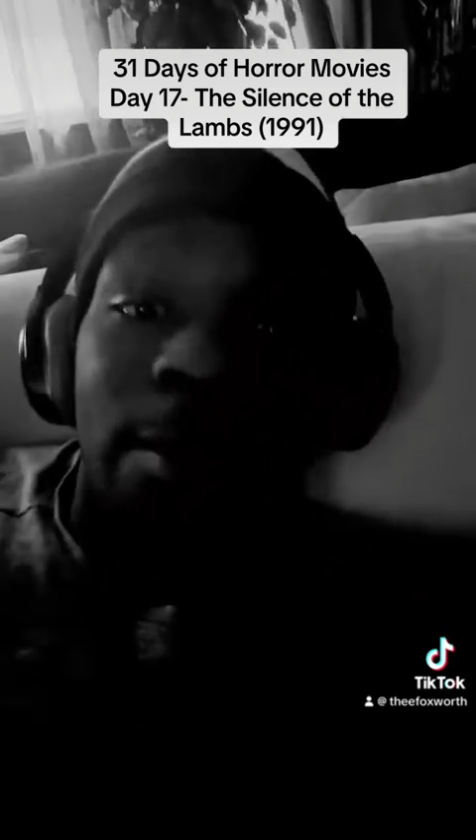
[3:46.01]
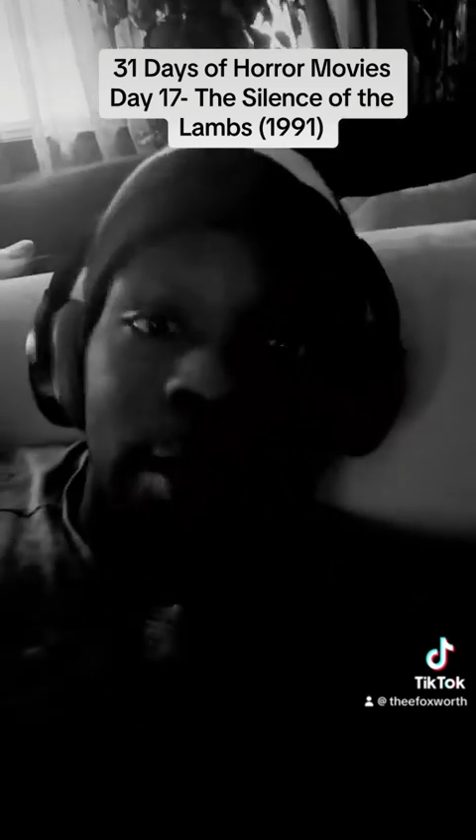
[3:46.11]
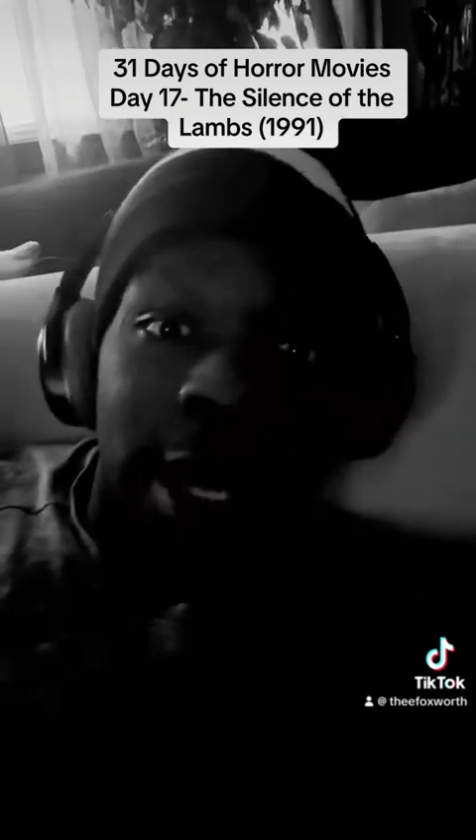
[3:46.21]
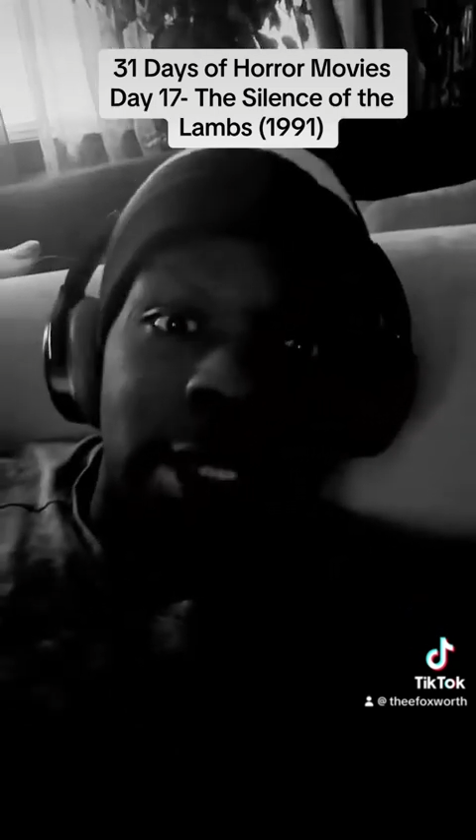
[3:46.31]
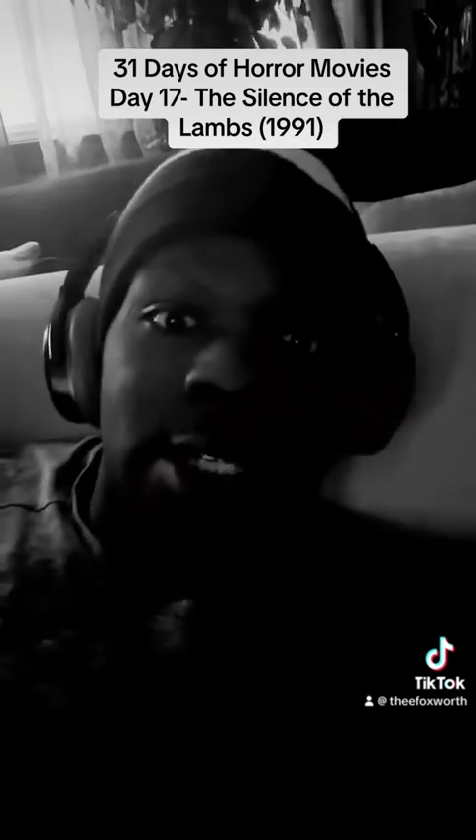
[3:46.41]

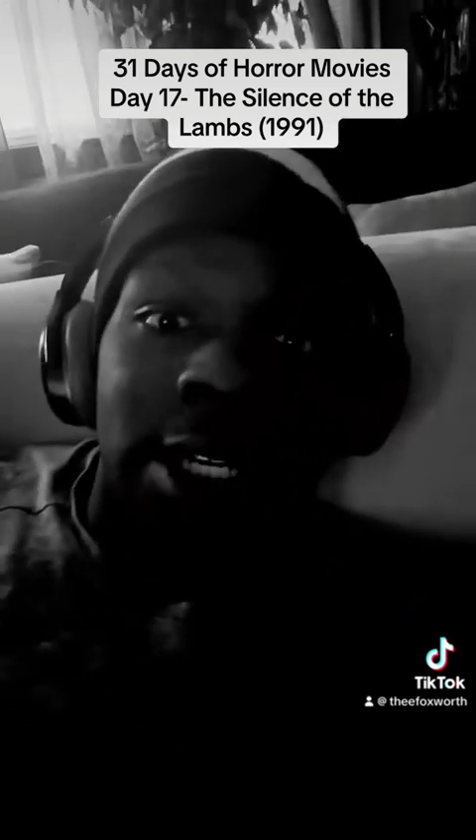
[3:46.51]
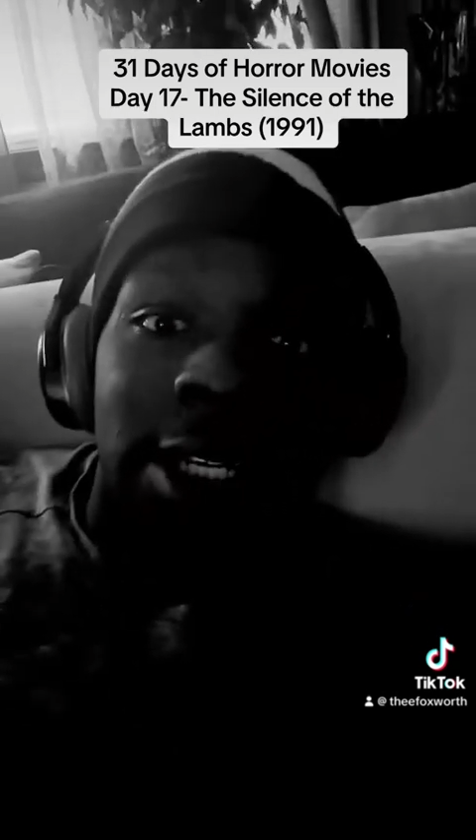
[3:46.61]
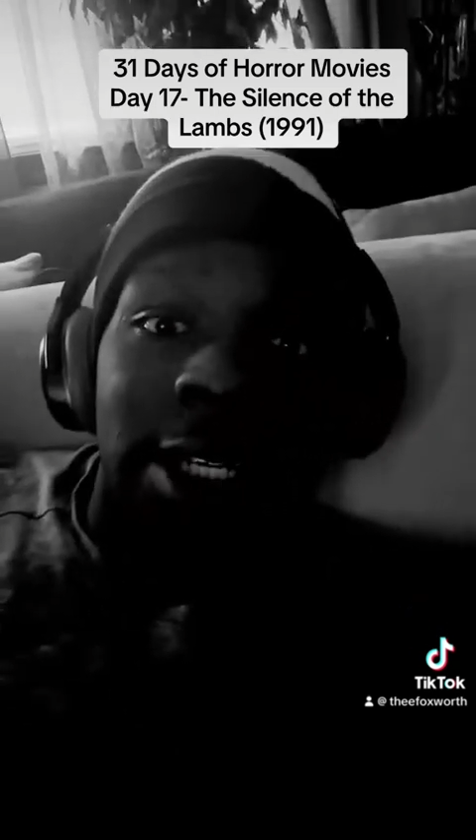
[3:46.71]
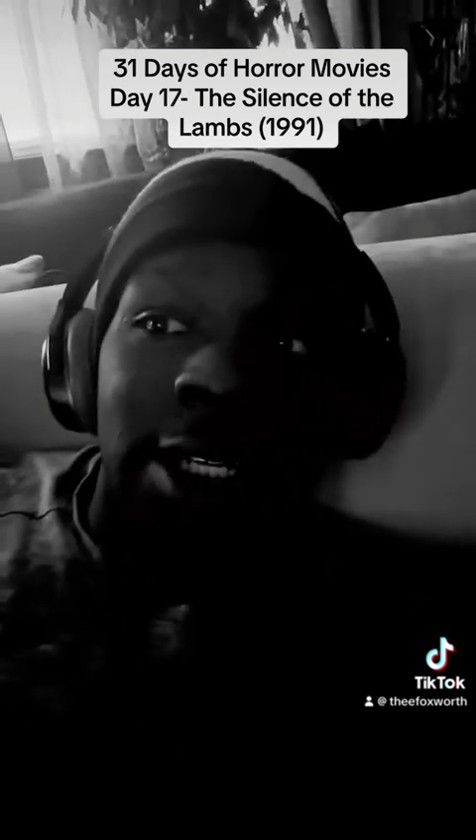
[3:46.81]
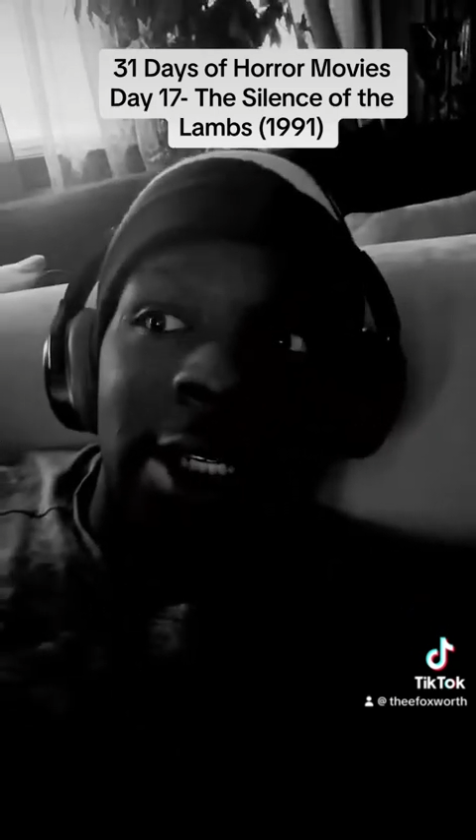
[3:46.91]
patient
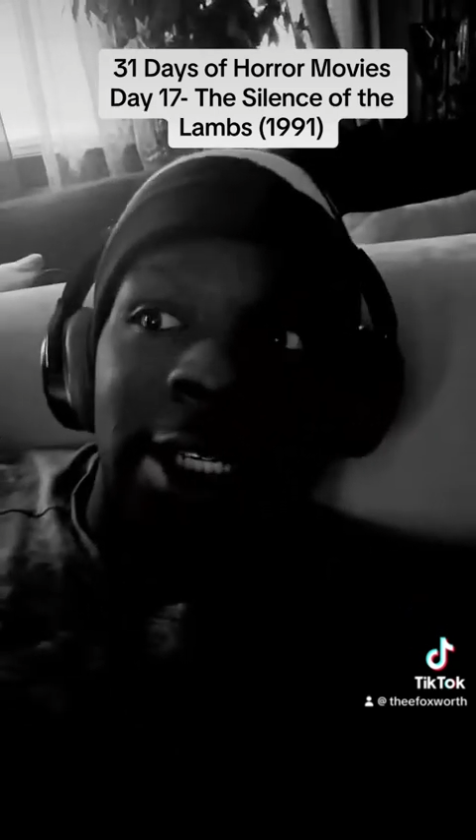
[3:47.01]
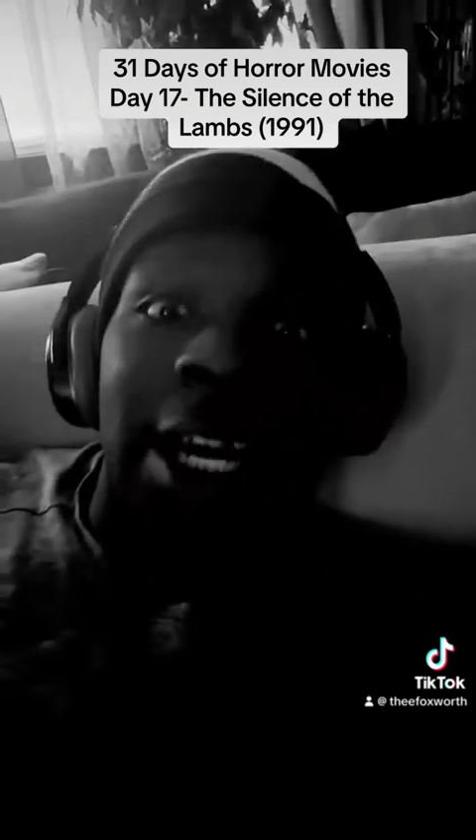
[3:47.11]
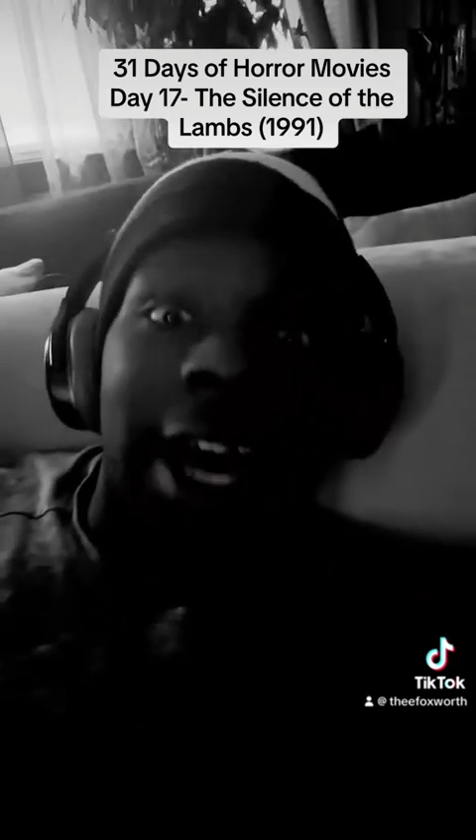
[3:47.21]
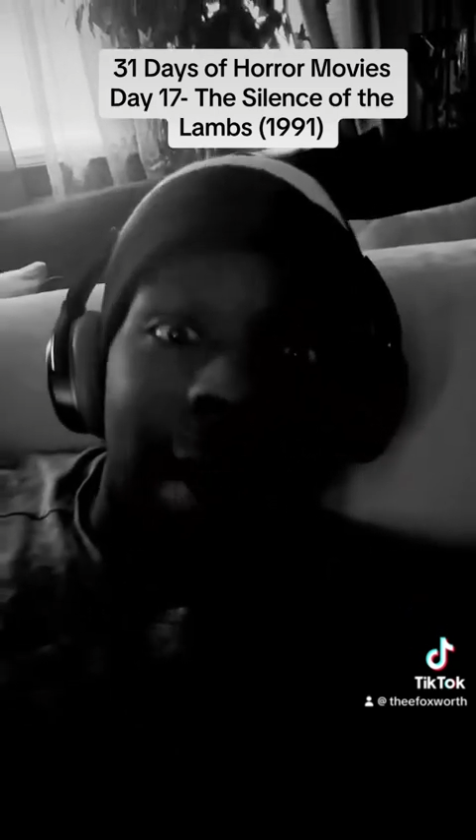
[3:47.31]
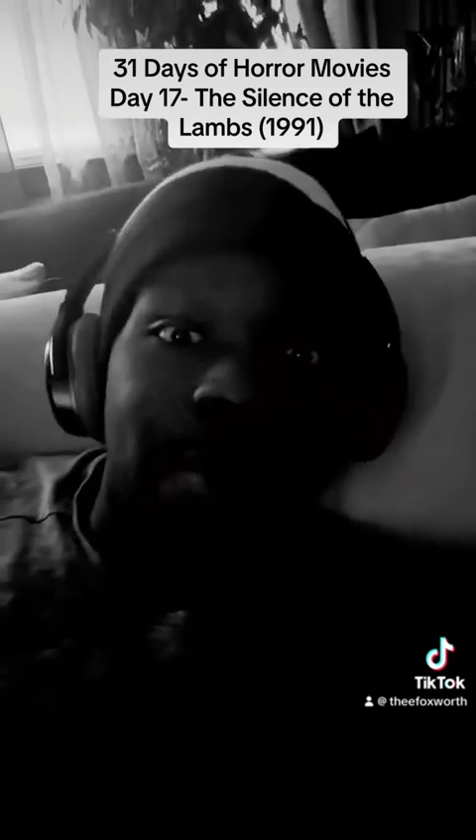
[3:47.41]

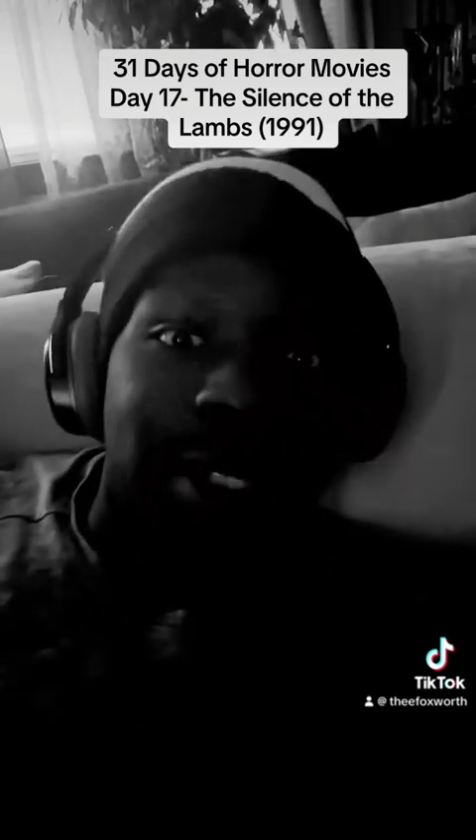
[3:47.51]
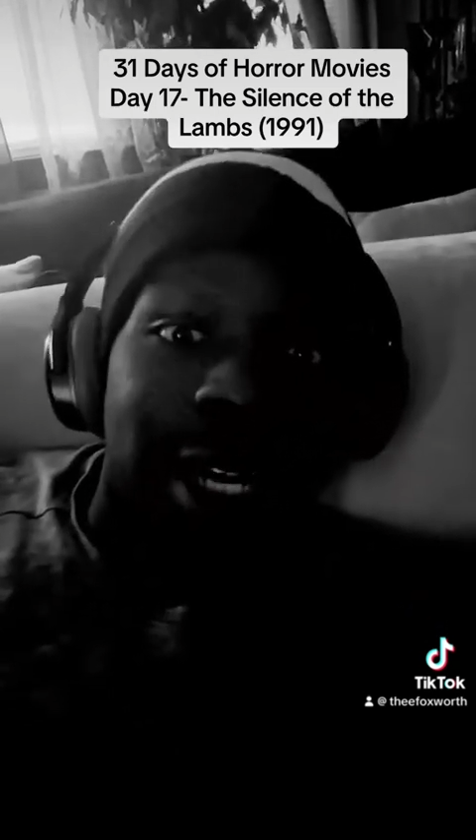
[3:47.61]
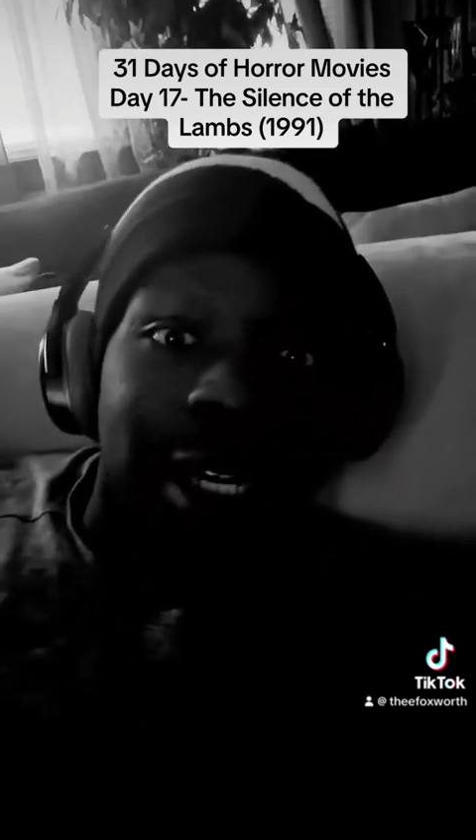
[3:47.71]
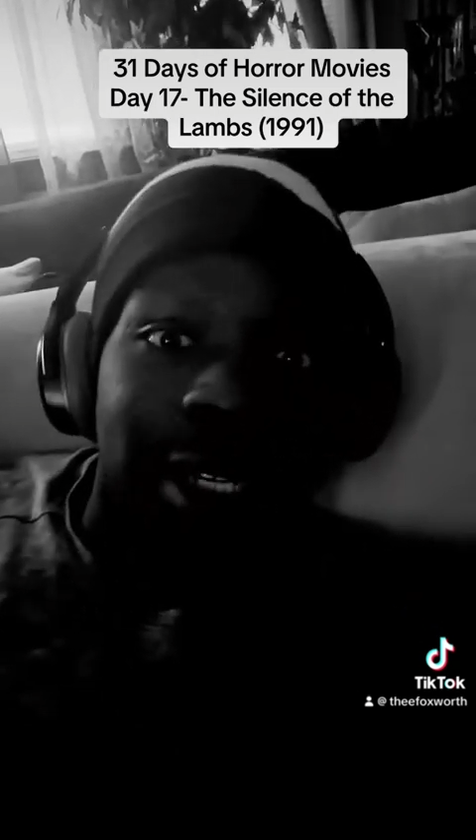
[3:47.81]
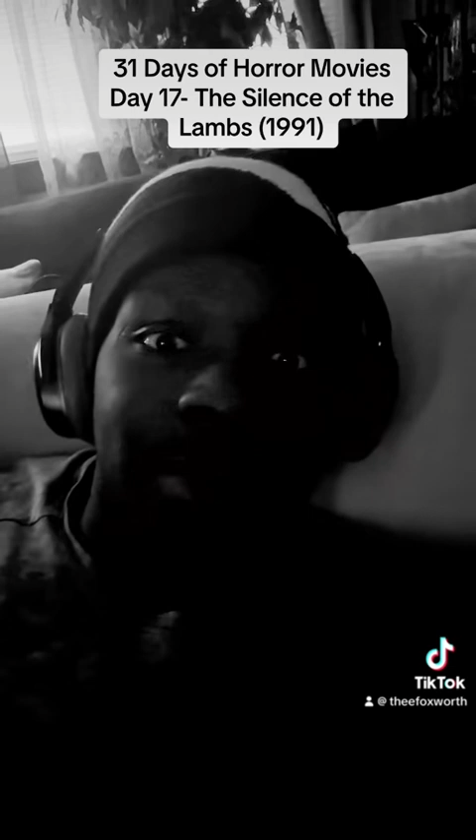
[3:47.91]

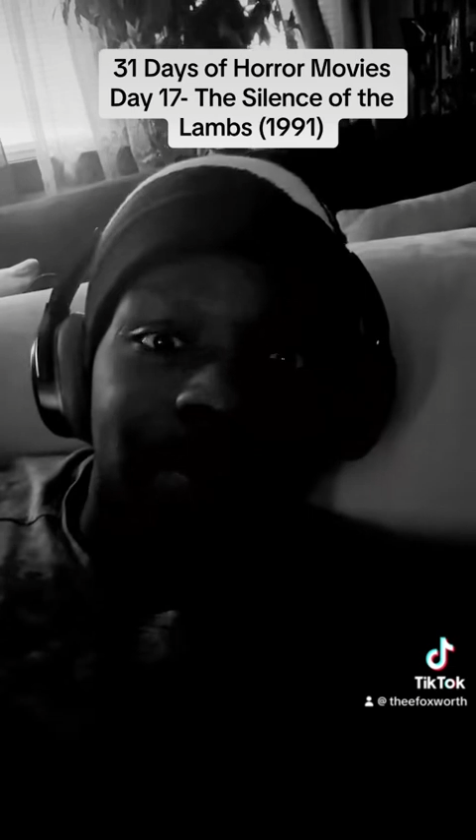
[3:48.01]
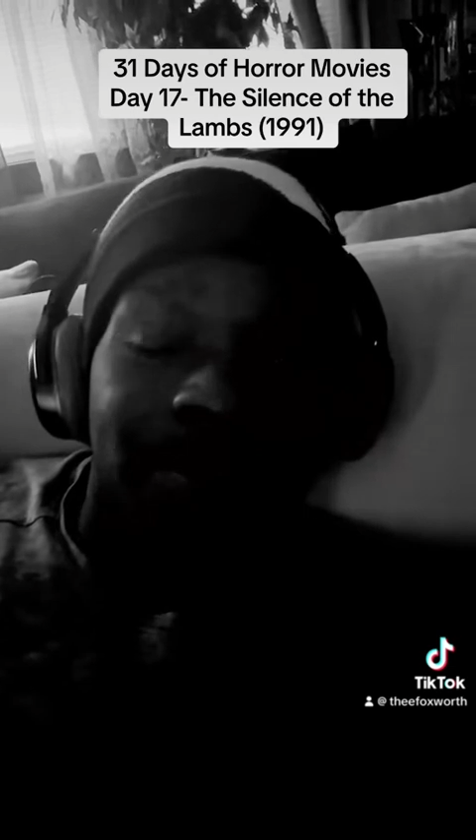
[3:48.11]
decapitated,